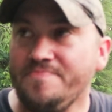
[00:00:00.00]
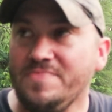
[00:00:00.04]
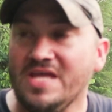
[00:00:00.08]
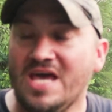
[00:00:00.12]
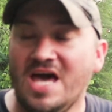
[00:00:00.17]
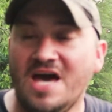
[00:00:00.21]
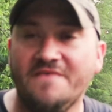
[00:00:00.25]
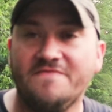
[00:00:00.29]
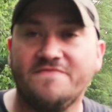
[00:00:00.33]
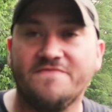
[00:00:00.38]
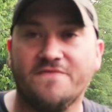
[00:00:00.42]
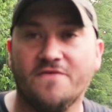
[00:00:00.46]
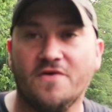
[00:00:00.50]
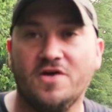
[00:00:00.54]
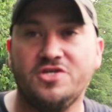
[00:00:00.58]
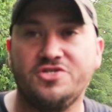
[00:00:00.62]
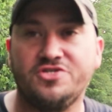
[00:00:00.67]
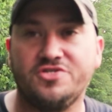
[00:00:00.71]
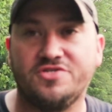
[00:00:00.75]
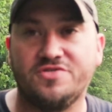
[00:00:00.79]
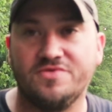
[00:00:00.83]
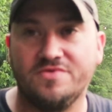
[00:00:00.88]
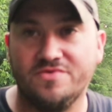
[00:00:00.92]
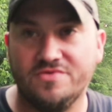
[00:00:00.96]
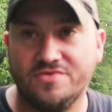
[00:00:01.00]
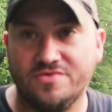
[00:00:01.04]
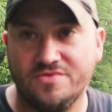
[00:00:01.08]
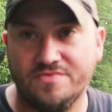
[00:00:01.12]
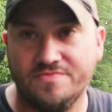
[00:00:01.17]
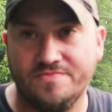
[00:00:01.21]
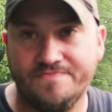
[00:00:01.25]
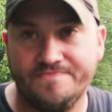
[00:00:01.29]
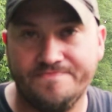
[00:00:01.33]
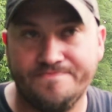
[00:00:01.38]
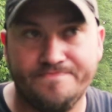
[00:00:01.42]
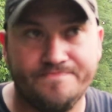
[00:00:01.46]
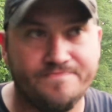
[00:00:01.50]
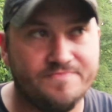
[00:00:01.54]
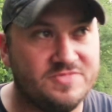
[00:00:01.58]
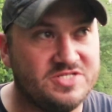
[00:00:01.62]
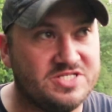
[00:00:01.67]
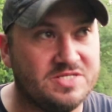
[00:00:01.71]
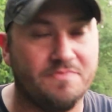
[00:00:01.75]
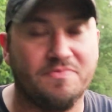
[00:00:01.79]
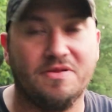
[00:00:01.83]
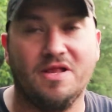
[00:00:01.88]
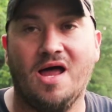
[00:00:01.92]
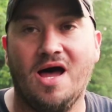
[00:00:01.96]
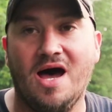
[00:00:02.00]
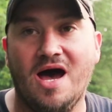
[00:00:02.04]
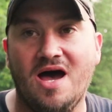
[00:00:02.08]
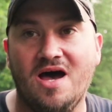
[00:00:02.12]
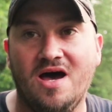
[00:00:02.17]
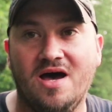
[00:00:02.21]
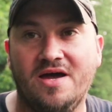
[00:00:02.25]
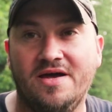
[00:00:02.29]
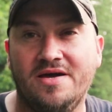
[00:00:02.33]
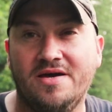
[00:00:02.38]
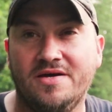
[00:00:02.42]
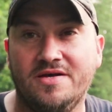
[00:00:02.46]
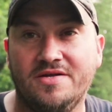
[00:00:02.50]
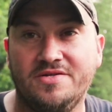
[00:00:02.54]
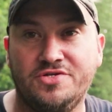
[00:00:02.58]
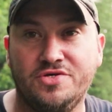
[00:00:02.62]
have fresh supply